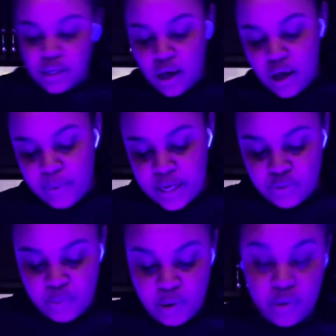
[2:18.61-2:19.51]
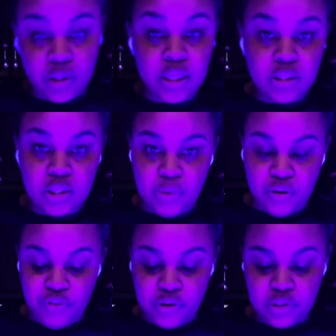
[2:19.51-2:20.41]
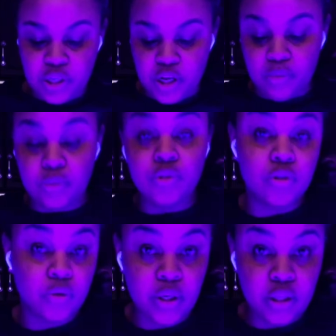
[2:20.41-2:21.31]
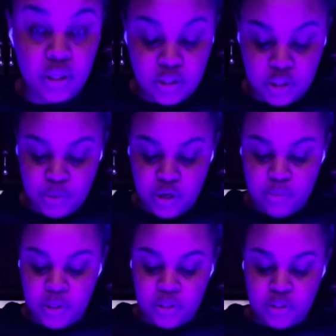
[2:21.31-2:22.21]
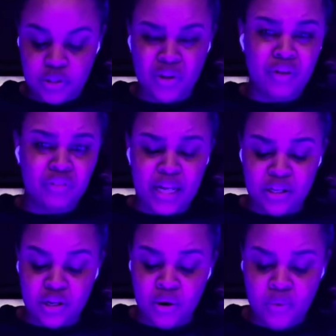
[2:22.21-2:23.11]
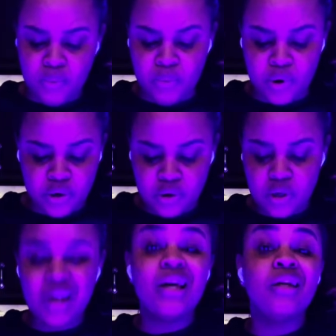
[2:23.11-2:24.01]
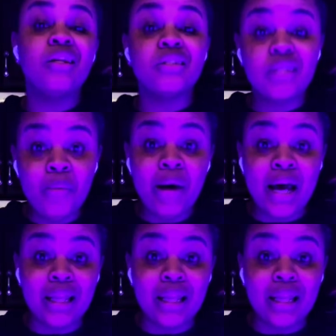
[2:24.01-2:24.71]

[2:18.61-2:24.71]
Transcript: always remember, this is my first time doing these experiments, so if they don't work and somebody